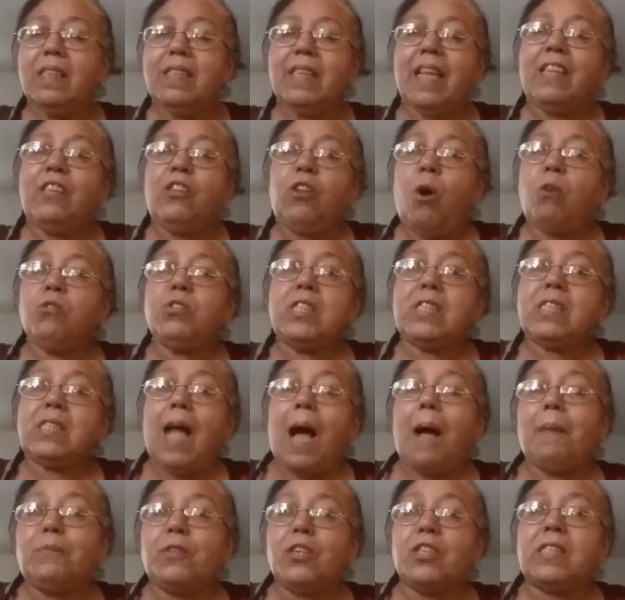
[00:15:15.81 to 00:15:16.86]
They don't
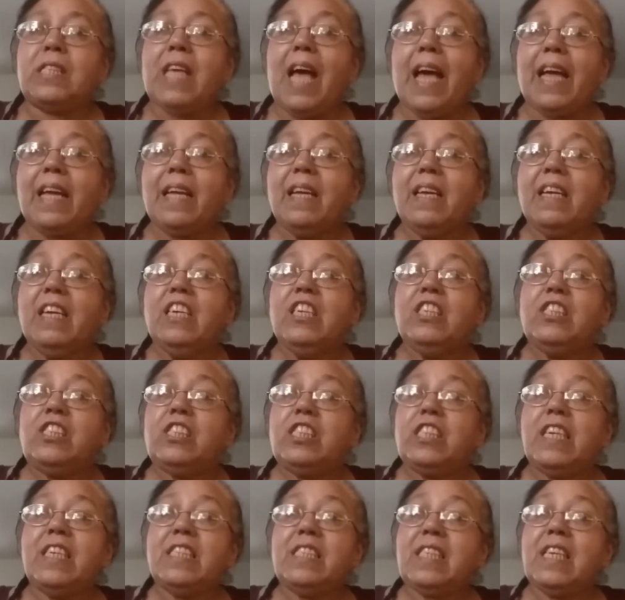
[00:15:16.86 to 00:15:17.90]
stop to say,
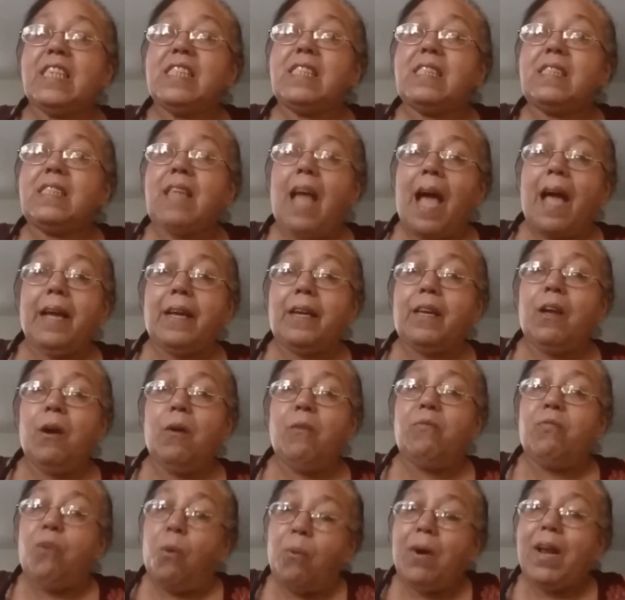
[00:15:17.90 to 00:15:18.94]
Jesus, thank
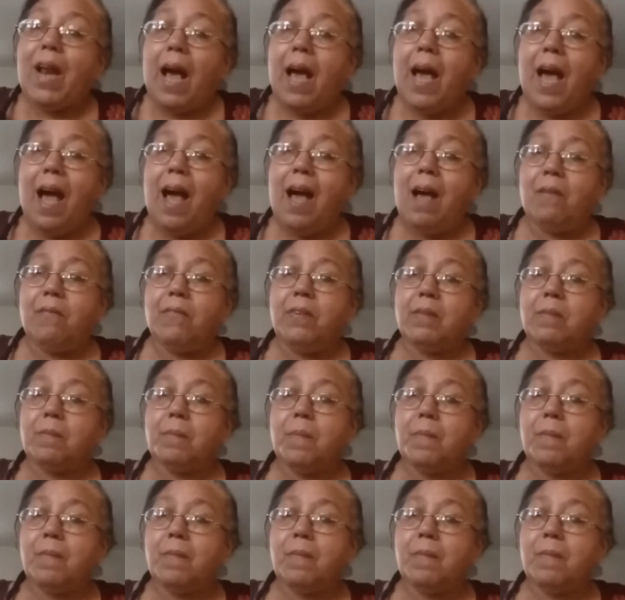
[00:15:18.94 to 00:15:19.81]
you for what I have.